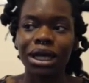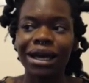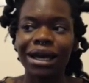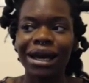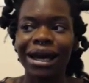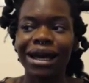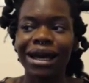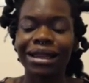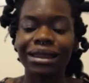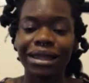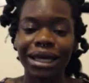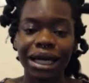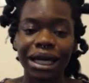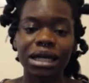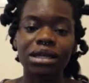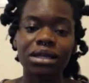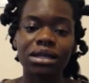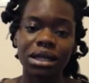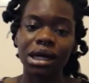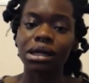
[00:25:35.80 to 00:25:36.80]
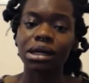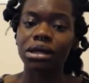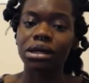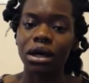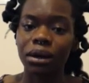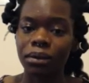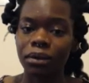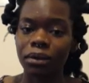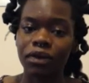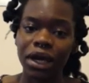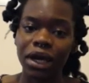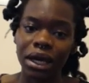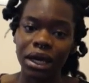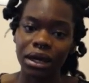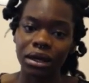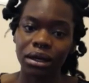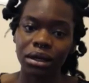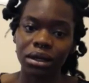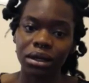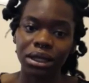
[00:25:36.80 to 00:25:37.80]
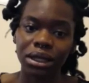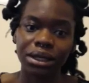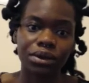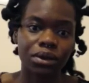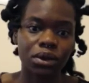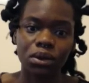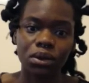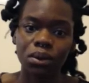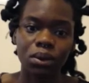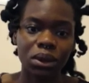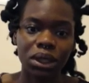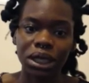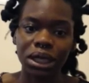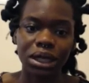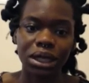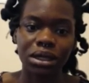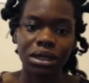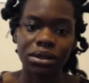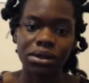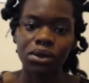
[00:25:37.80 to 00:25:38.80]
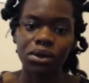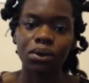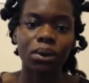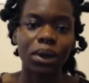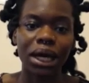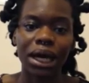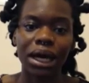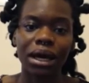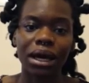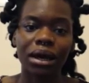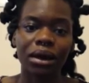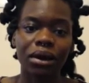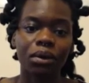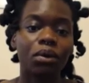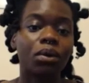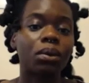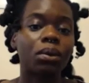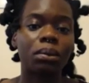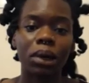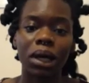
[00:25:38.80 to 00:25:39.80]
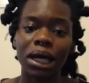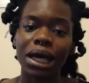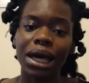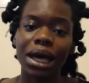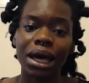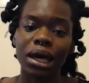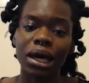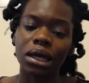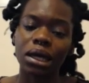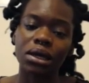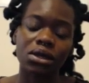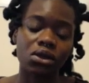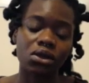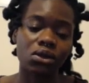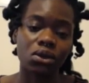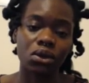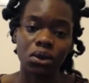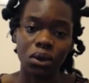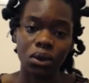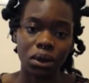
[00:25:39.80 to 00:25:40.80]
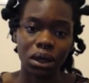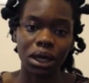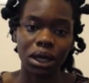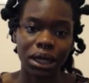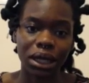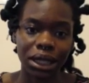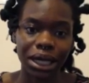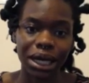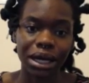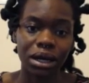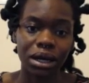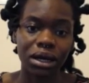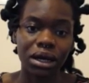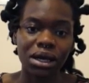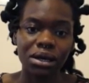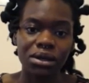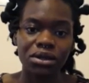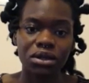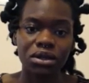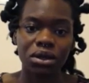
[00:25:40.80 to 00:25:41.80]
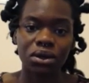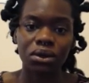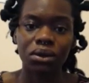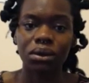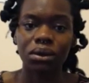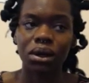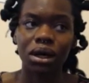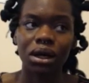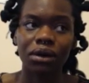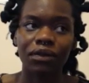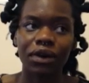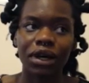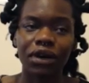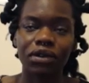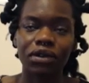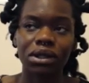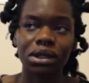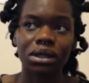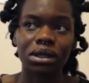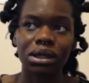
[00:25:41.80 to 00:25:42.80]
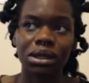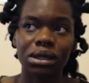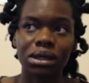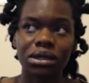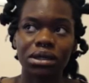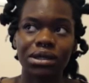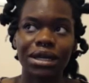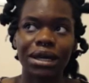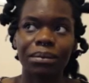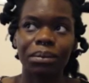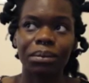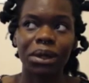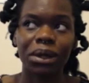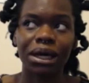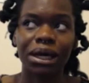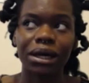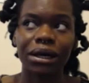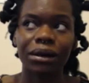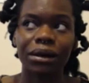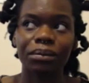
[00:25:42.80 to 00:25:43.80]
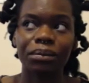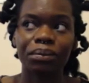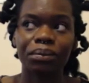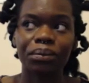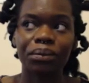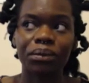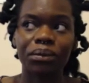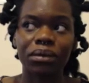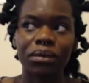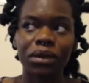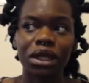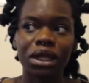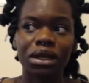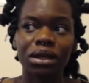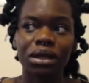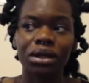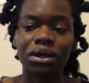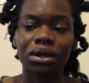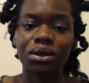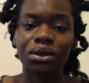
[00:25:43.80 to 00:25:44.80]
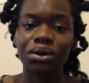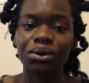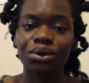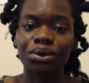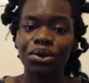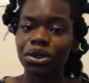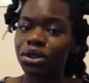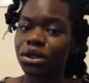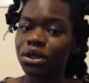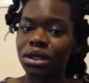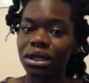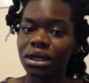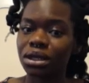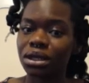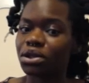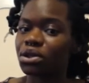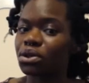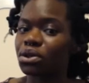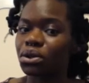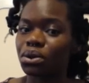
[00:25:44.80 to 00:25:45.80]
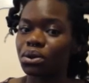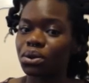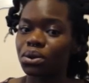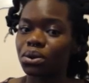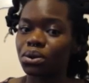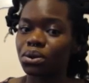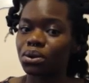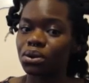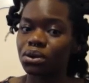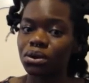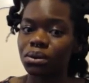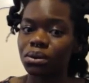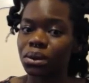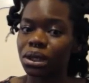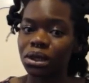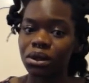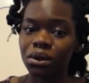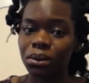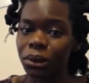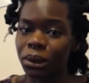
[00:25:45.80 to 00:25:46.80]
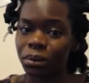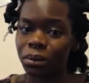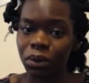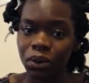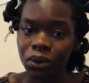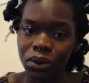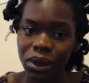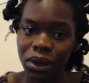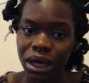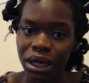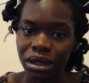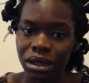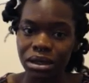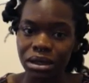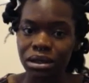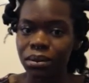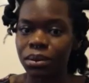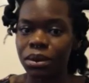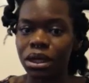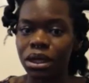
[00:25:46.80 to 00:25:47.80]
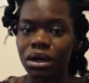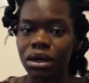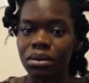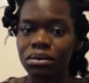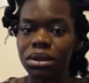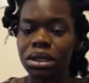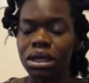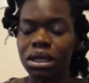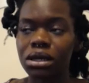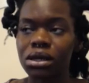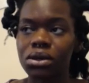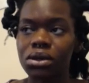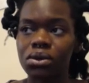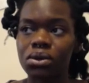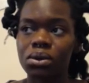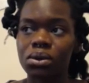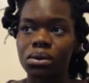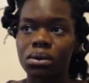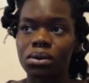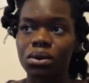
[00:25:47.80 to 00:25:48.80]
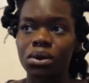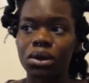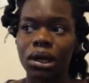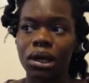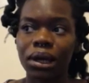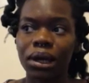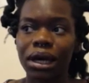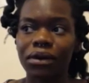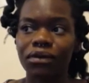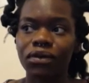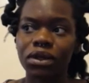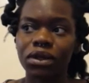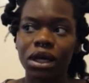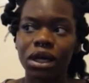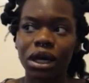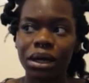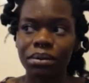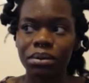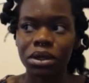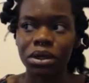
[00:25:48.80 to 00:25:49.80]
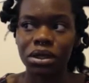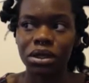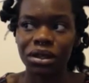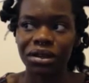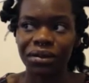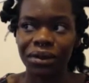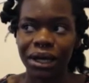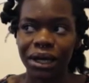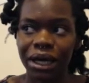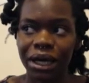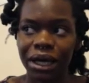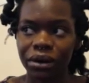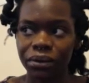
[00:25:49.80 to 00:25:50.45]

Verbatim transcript: And that is that type of hair. That's all it is. Your hair or my hair is not like that, so you kind of have to accept that you just need to do a little bit more. And sometimes there's you don't have time to do that,